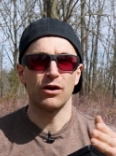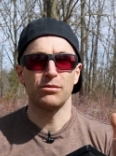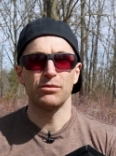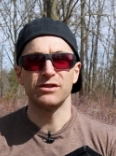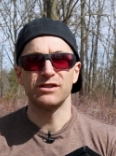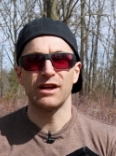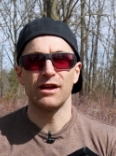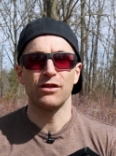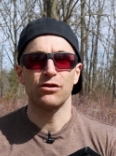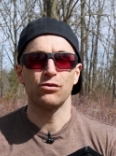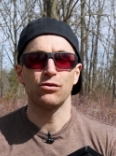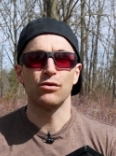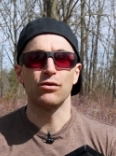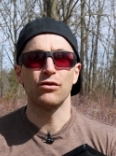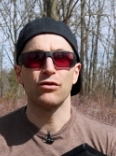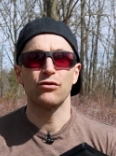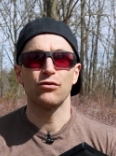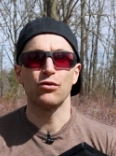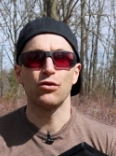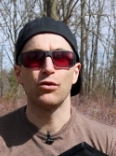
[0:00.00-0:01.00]
hundred percent through
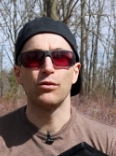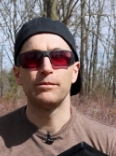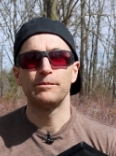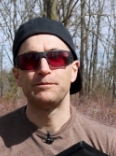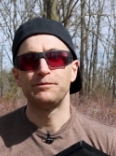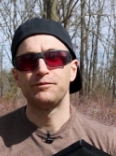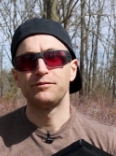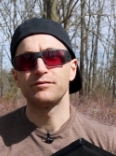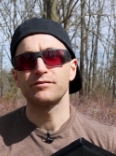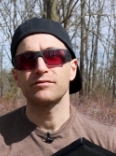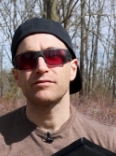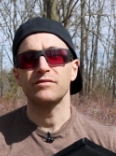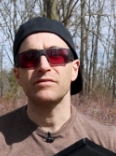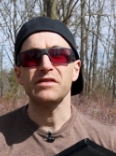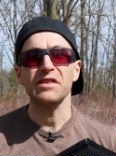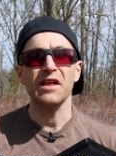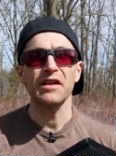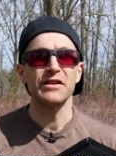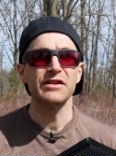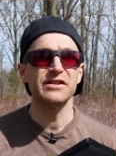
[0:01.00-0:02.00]
and through.
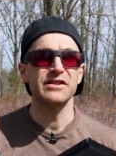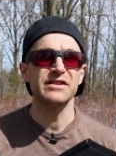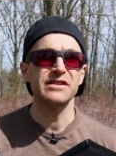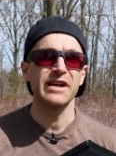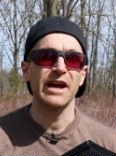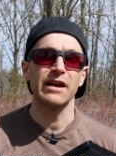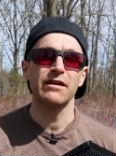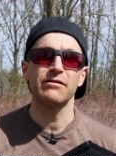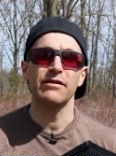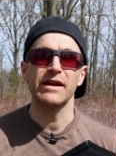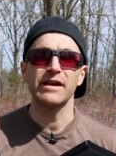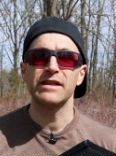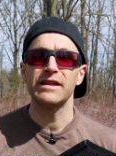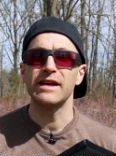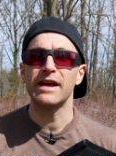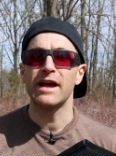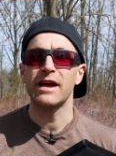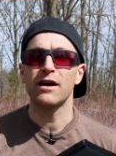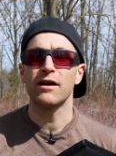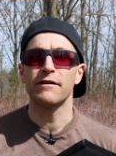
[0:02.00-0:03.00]
This is kind of like
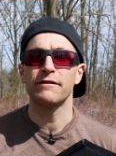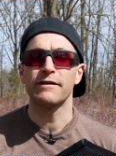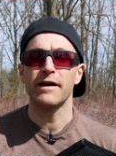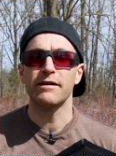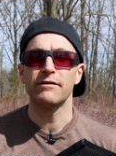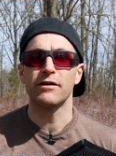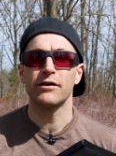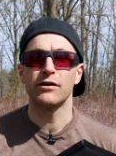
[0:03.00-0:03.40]
the A R five